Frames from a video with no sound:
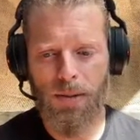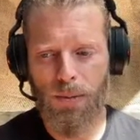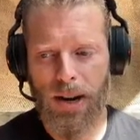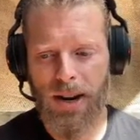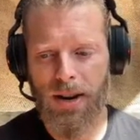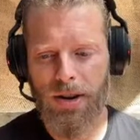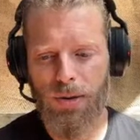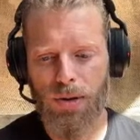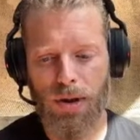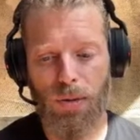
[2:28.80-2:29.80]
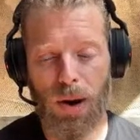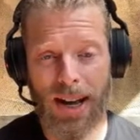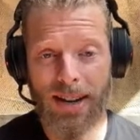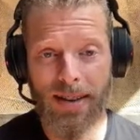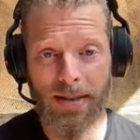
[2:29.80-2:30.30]
where your
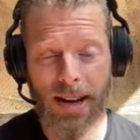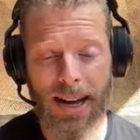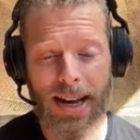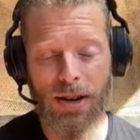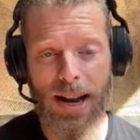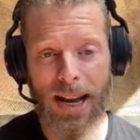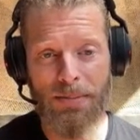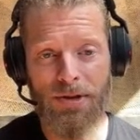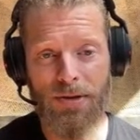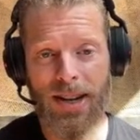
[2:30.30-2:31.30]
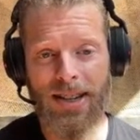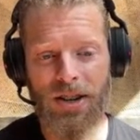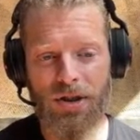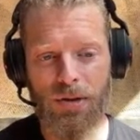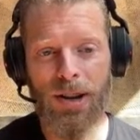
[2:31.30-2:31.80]
quad and your hamstring
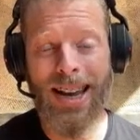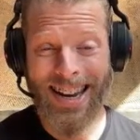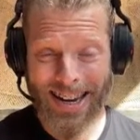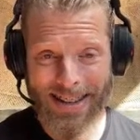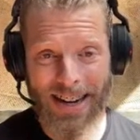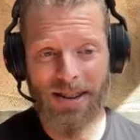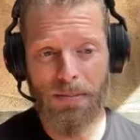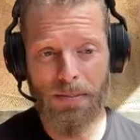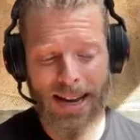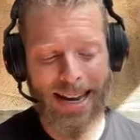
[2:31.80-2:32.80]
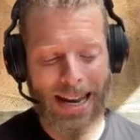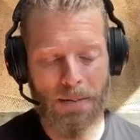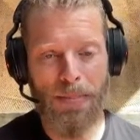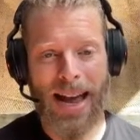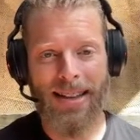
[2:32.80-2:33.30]
tissue is actually being
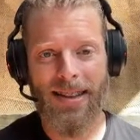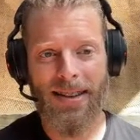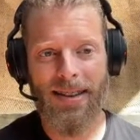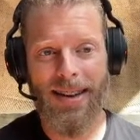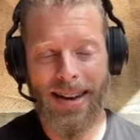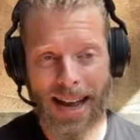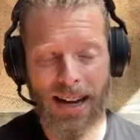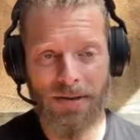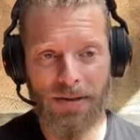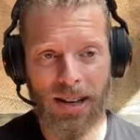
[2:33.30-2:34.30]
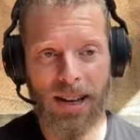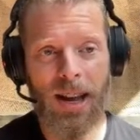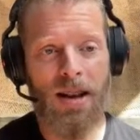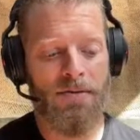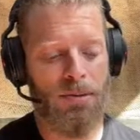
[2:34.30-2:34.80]
impacted negatively
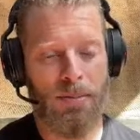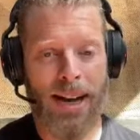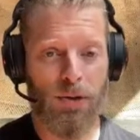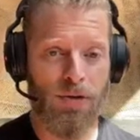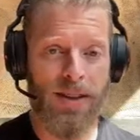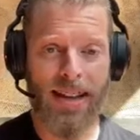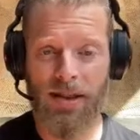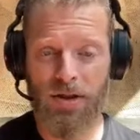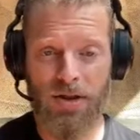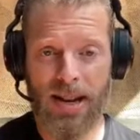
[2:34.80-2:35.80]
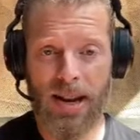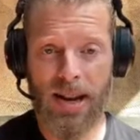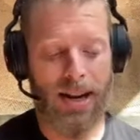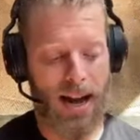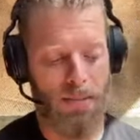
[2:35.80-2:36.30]
from a microvasculature
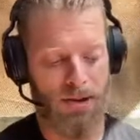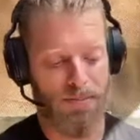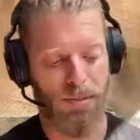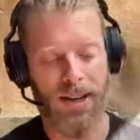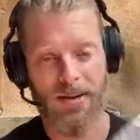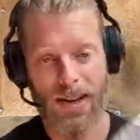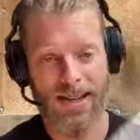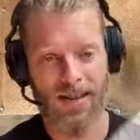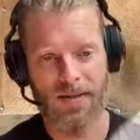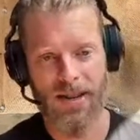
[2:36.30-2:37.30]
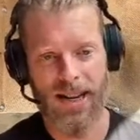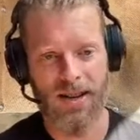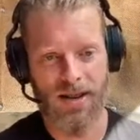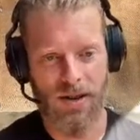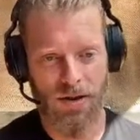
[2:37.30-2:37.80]
standpoint. How much blood is being delivered
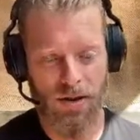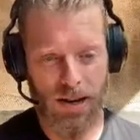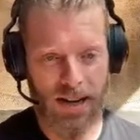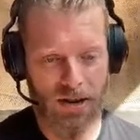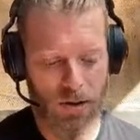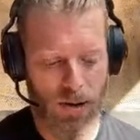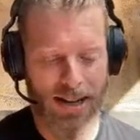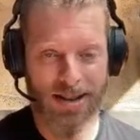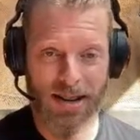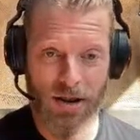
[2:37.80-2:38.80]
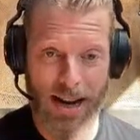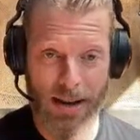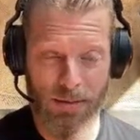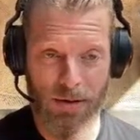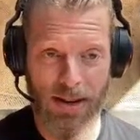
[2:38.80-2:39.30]
into your quads and into your
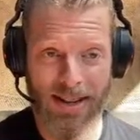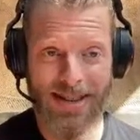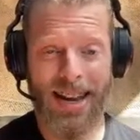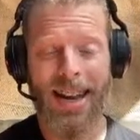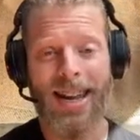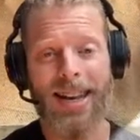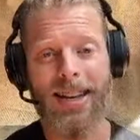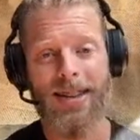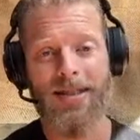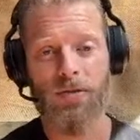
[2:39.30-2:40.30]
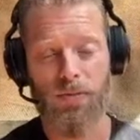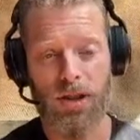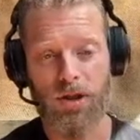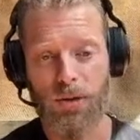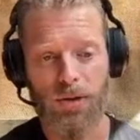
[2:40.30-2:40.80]
hamstrings is
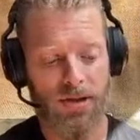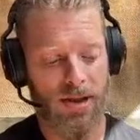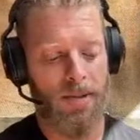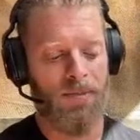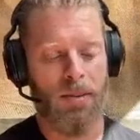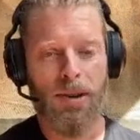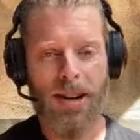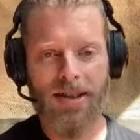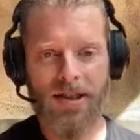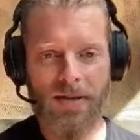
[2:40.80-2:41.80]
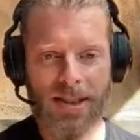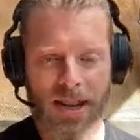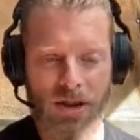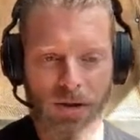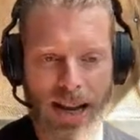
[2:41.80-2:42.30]
reduced because of the
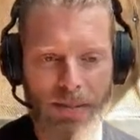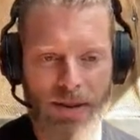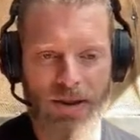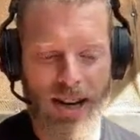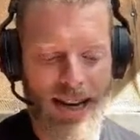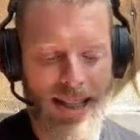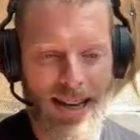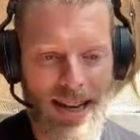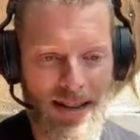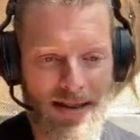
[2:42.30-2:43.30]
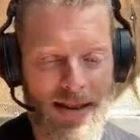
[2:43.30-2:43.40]
tissue damage in the knees.